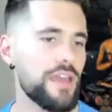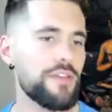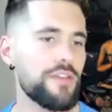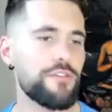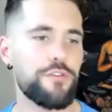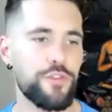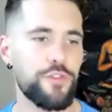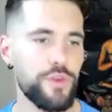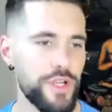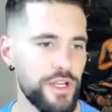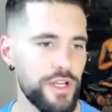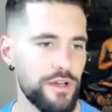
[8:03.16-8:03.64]

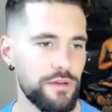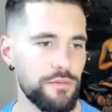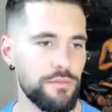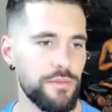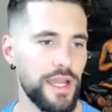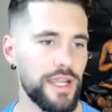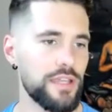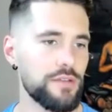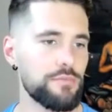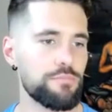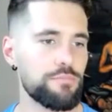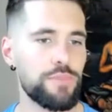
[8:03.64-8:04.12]
freedom.
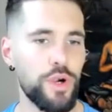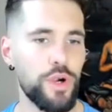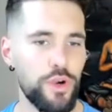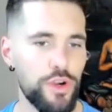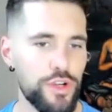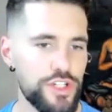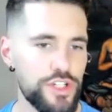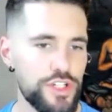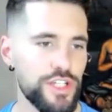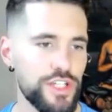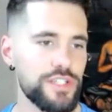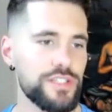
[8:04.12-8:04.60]
I can
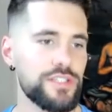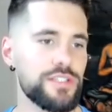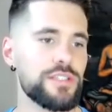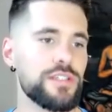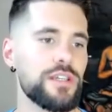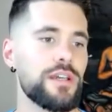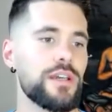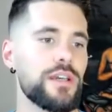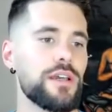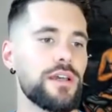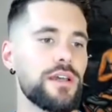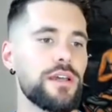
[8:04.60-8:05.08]
purchase
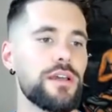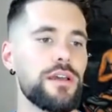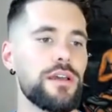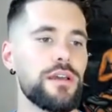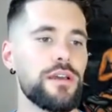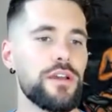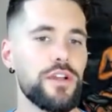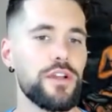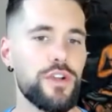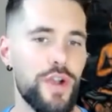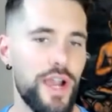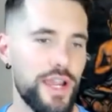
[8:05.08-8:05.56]

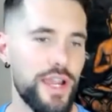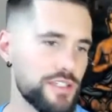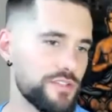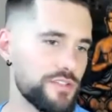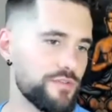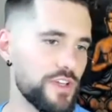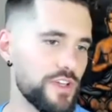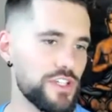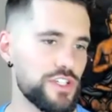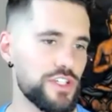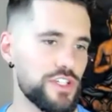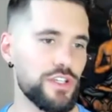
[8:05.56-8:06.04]
Christ
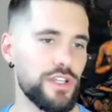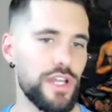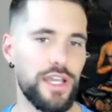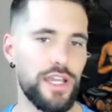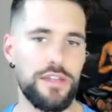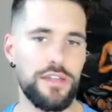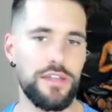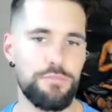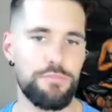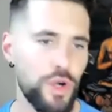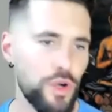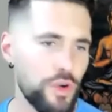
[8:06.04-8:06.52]
vision. I
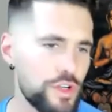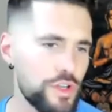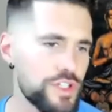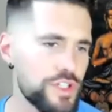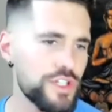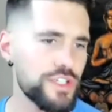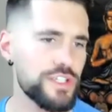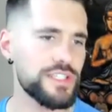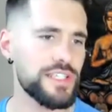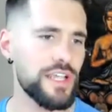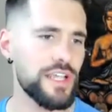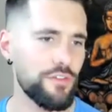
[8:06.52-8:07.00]
can
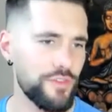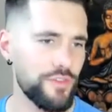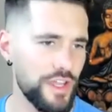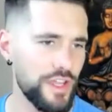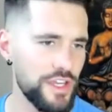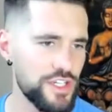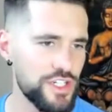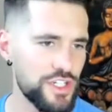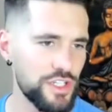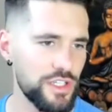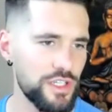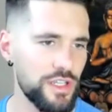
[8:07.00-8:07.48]
purchase
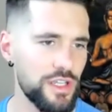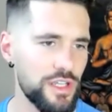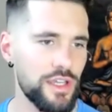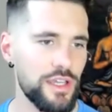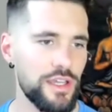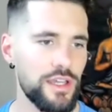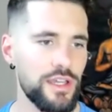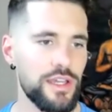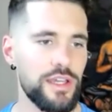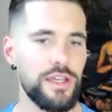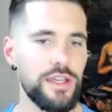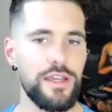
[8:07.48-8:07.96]
salvation
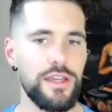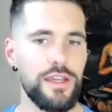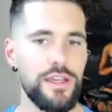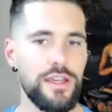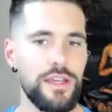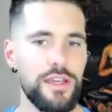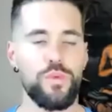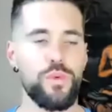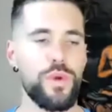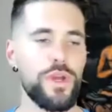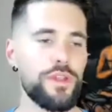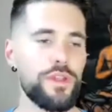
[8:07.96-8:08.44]

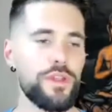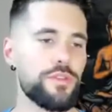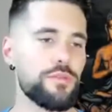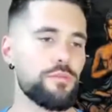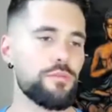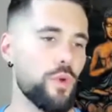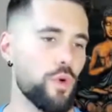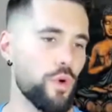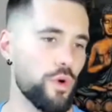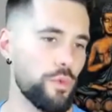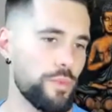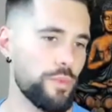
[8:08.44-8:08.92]
with
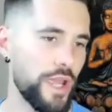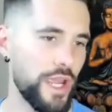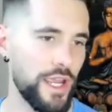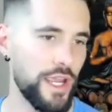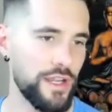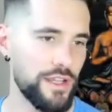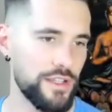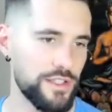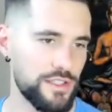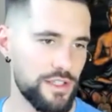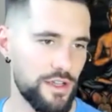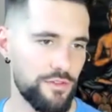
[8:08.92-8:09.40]
more
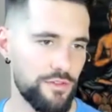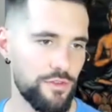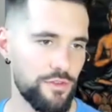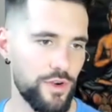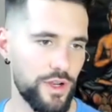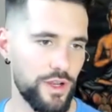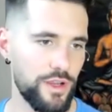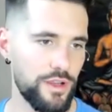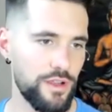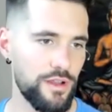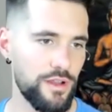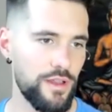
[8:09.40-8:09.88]
pain and
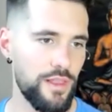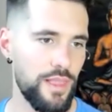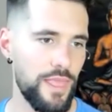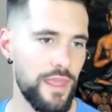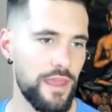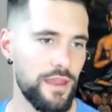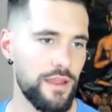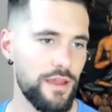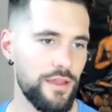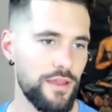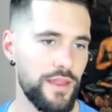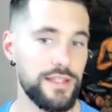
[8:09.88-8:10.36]
suffering.
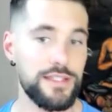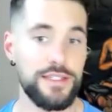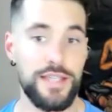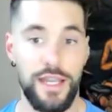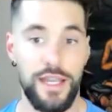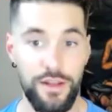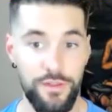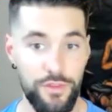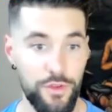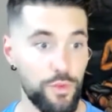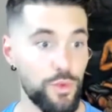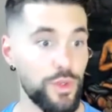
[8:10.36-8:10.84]
Mm-hmm. That's
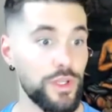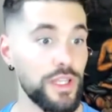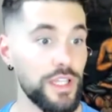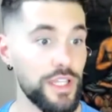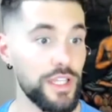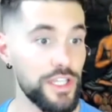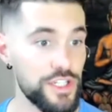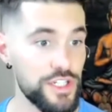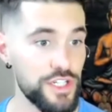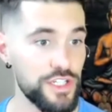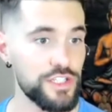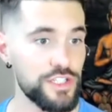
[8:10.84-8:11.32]
kind of the
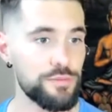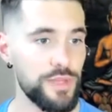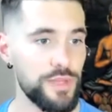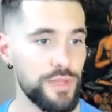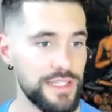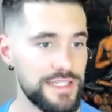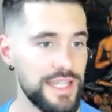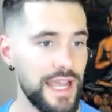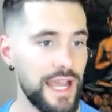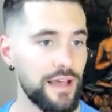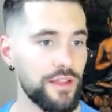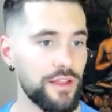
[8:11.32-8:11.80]
religious
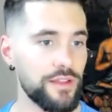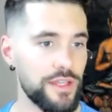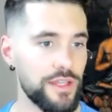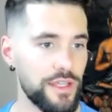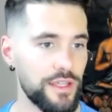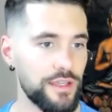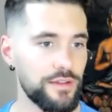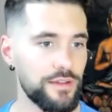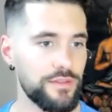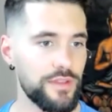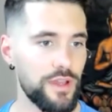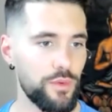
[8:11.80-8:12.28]

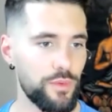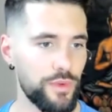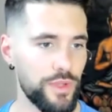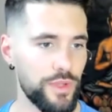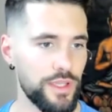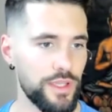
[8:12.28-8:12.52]
mentality that we